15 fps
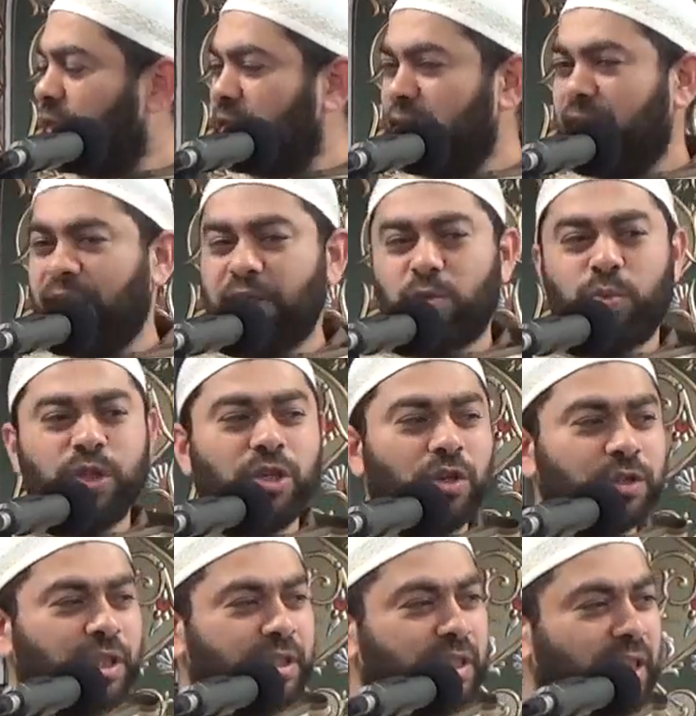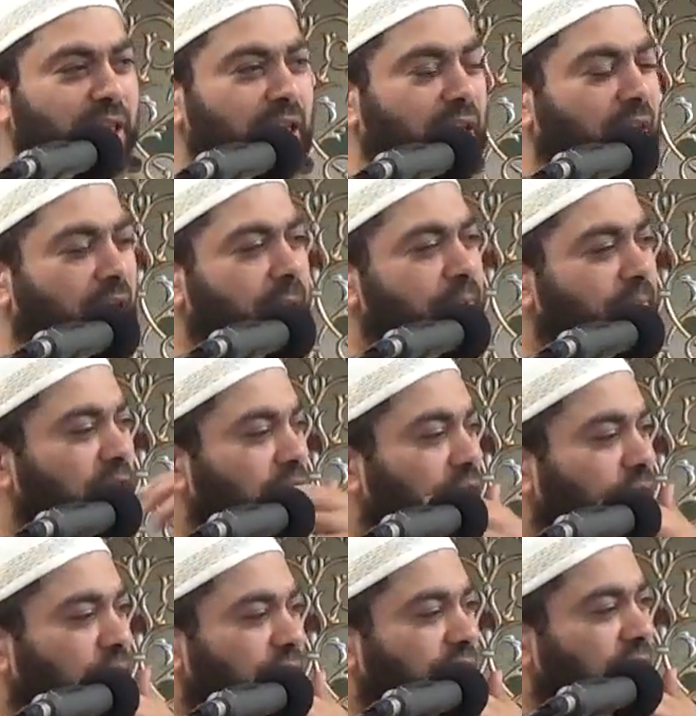Yes, we know that
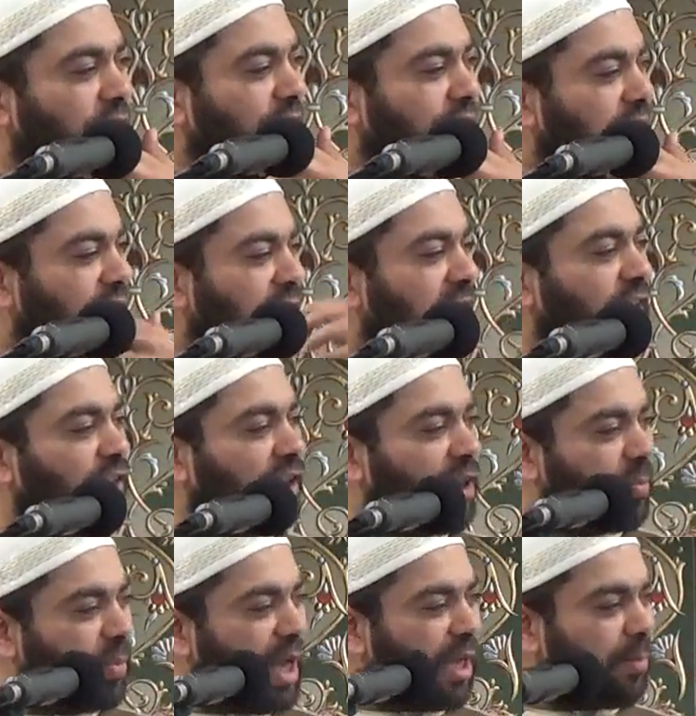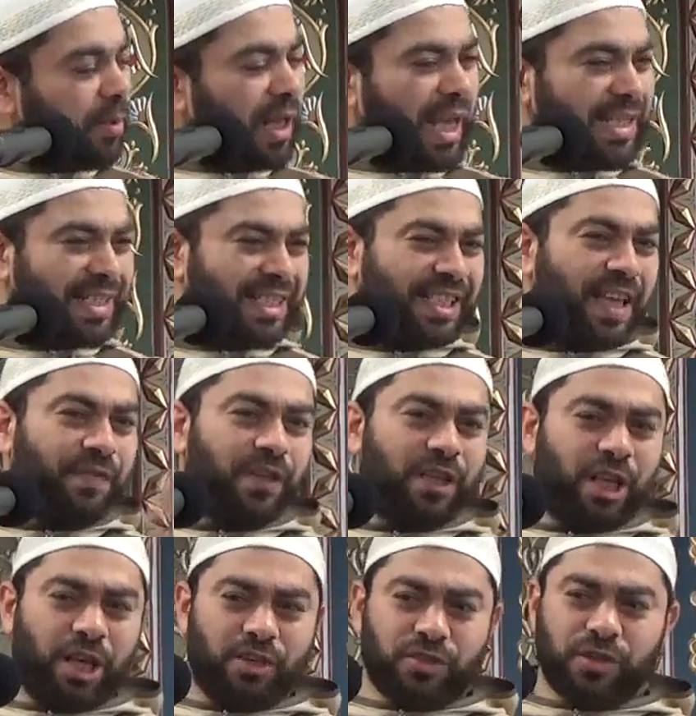the Catholic Bible has 7
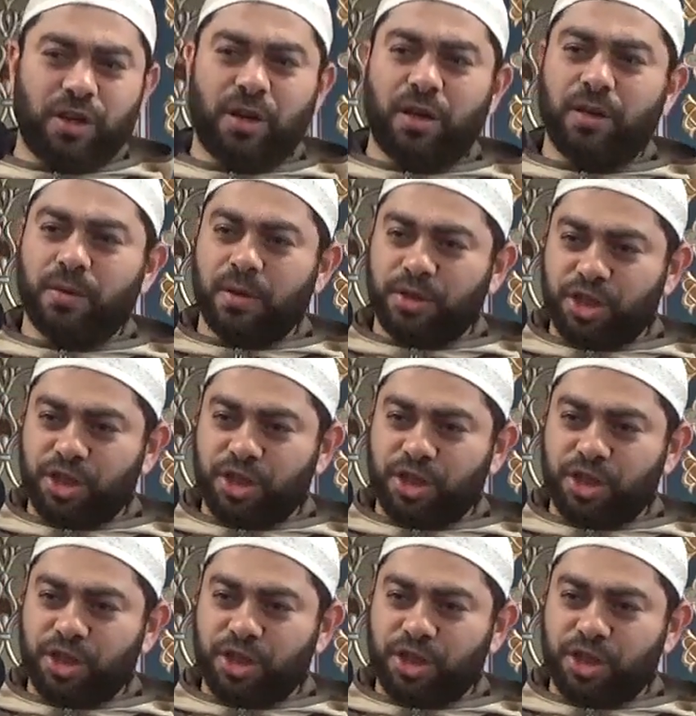extra